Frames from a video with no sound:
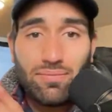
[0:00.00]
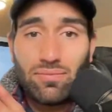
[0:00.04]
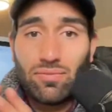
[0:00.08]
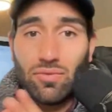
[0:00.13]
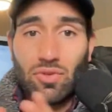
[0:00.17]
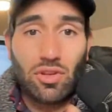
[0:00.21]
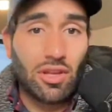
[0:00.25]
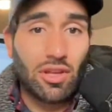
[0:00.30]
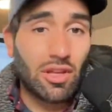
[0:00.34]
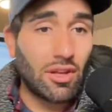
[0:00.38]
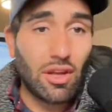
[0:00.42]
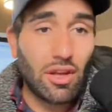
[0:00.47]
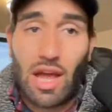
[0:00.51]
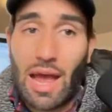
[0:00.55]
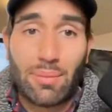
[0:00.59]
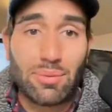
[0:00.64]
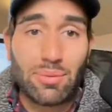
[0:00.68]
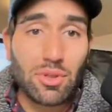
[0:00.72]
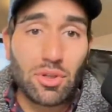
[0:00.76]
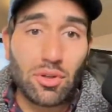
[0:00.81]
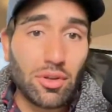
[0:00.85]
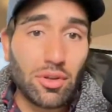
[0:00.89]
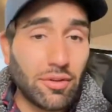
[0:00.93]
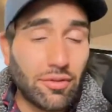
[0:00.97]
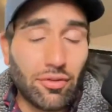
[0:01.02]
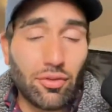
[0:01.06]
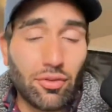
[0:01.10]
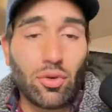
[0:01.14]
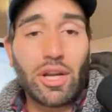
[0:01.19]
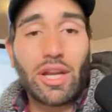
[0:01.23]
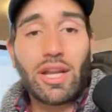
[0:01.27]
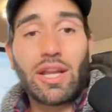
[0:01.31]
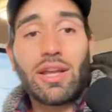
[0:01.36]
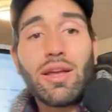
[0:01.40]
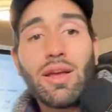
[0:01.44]
get absolutely
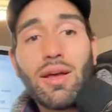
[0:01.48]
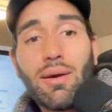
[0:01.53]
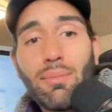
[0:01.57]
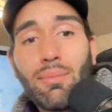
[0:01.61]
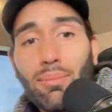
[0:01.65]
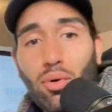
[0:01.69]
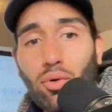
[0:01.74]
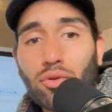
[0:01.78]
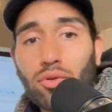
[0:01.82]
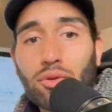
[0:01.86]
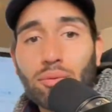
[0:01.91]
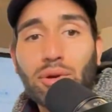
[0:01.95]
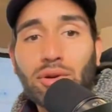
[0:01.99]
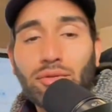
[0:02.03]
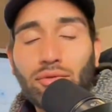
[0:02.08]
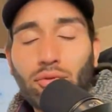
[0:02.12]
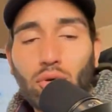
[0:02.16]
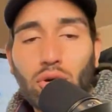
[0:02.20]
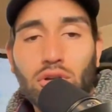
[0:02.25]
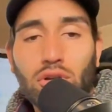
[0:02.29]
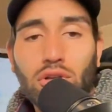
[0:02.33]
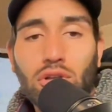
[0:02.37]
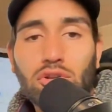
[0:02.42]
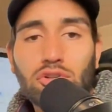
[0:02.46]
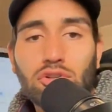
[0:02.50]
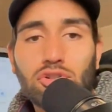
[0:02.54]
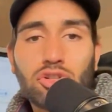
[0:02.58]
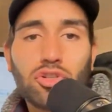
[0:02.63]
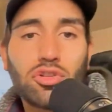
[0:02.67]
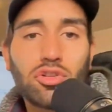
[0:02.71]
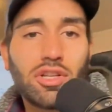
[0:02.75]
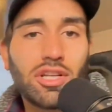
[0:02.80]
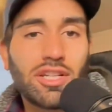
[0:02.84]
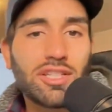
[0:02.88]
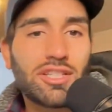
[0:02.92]
free. Pull the pre-foreclosures
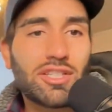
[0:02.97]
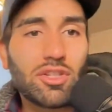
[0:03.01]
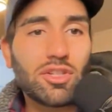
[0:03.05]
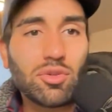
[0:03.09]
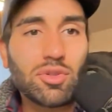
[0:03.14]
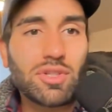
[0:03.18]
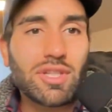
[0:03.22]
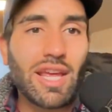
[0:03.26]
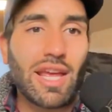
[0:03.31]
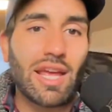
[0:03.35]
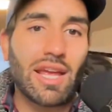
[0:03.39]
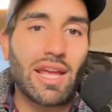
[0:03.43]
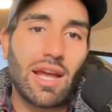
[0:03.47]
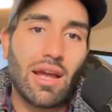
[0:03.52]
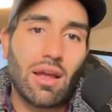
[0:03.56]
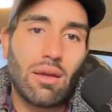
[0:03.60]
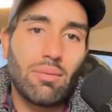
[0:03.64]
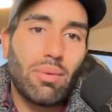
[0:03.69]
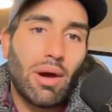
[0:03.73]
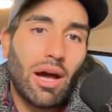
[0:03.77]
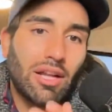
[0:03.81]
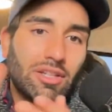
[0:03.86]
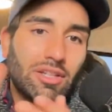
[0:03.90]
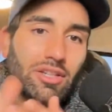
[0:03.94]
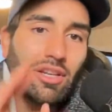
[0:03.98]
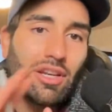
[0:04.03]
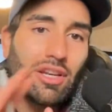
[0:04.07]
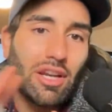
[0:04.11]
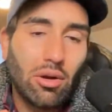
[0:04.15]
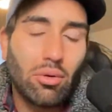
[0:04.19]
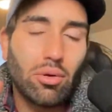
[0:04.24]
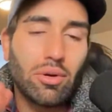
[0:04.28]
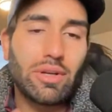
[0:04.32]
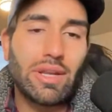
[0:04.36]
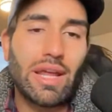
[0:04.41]
list, use the AI bot to
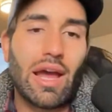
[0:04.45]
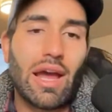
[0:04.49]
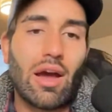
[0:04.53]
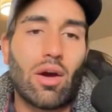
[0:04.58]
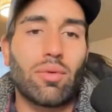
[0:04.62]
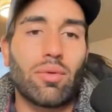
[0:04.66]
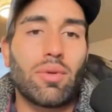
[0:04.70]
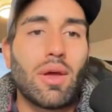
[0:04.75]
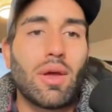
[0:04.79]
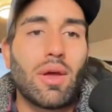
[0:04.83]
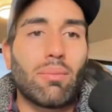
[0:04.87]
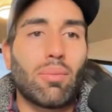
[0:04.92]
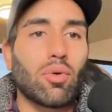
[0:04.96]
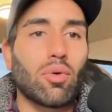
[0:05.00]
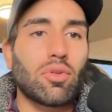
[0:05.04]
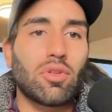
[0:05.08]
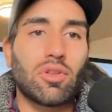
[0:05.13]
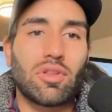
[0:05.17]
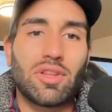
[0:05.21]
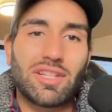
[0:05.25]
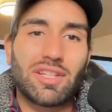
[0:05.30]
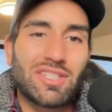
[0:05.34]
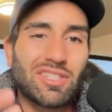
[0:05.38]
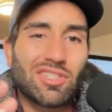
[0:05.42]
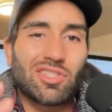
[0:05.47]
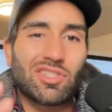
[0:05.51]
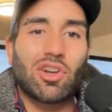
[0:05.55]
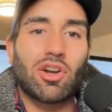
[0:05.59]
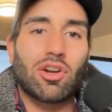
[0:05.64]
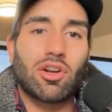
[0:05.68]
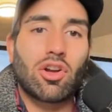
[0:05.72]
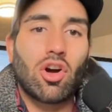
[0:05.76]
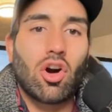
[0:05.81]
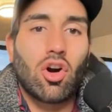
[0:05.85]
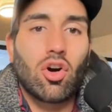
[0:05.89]
narrow it down, pull the list and start
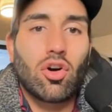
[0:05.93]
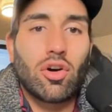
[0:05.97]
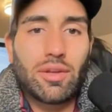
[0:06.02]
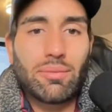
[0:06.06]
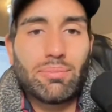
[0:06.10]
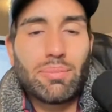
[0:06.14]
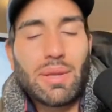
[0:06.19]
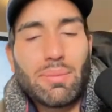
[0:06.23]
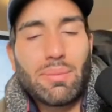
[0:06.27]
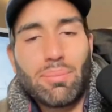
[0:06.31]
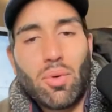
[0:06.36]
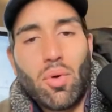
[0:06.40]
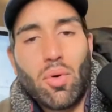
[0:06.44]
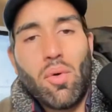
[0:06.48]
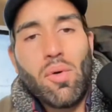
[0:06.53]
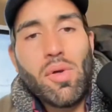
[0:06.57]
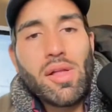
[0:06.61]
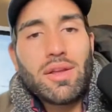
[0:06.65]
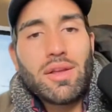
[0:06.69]
calling people.